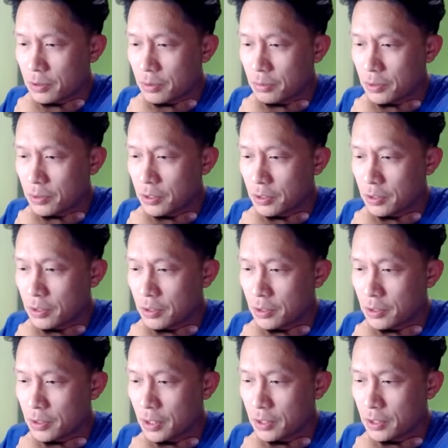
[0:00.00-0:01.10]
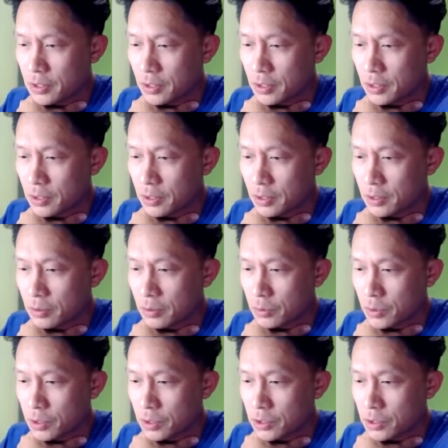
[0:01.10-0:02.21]
We are connecting,
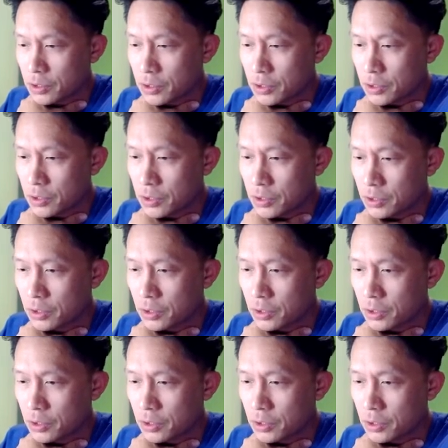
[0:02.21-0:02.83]
which,